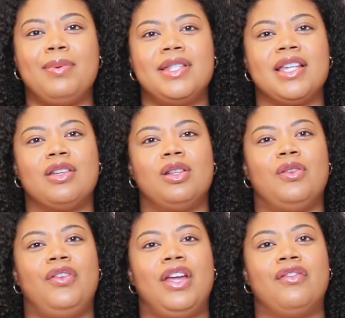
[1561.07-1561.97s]

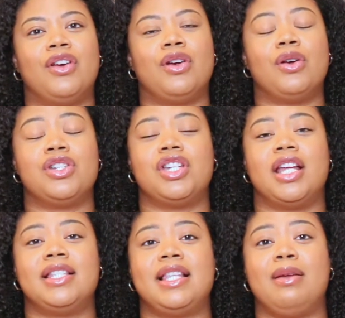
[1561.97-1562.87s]
particular favorite, or should
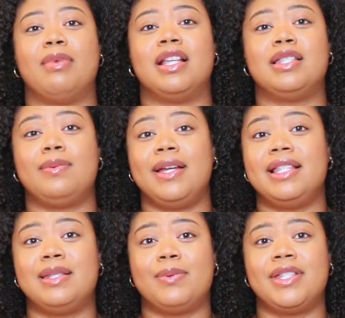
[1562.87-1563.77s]
I say my
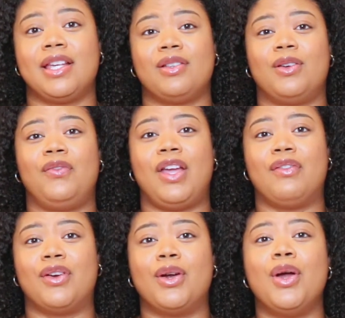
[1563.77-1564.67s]
twins' particular
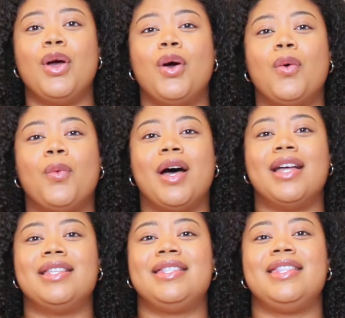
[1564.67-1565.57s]
favorite,
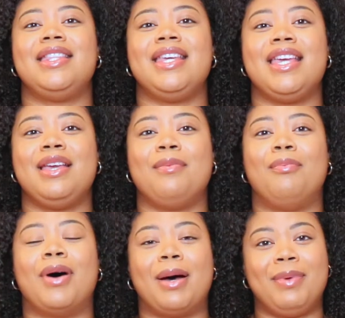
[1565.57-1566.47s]
was
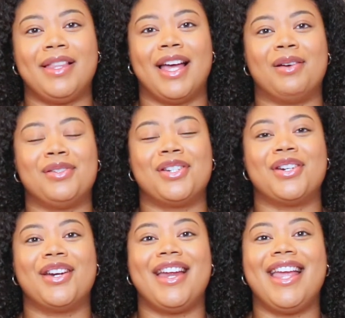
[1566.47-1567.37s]
the Boppy
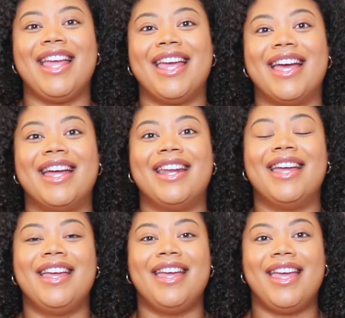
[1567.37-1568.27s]
Lounger,
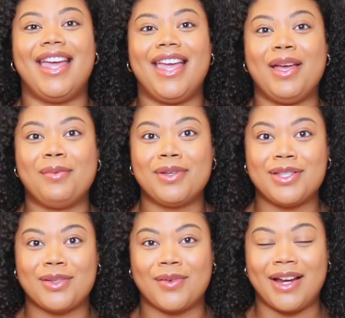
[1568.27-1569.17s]
and it
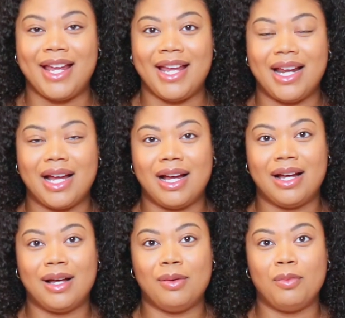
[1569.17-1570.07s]
was great.
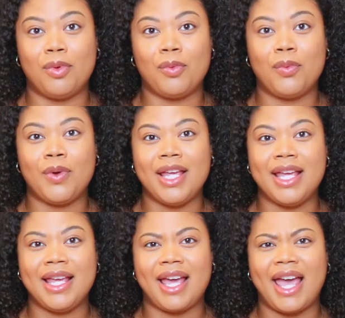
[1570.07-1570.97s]

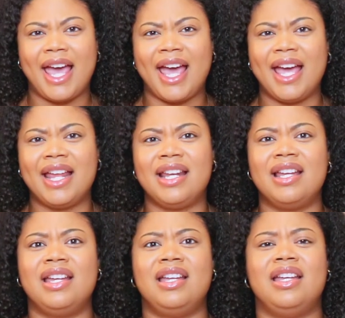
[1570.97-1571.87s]
We
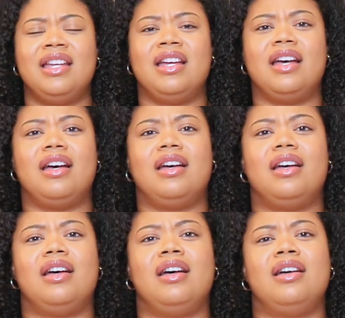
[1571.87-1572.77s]
had
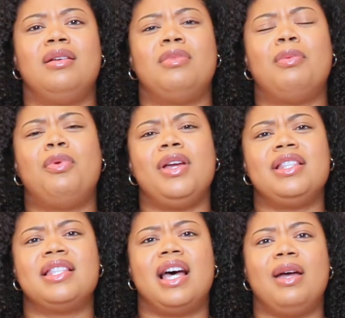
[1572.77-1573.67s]
a point
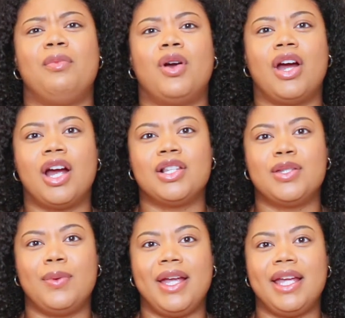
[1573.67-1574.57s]
in time where our
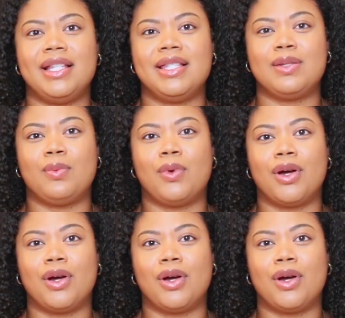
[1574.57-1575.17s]
twins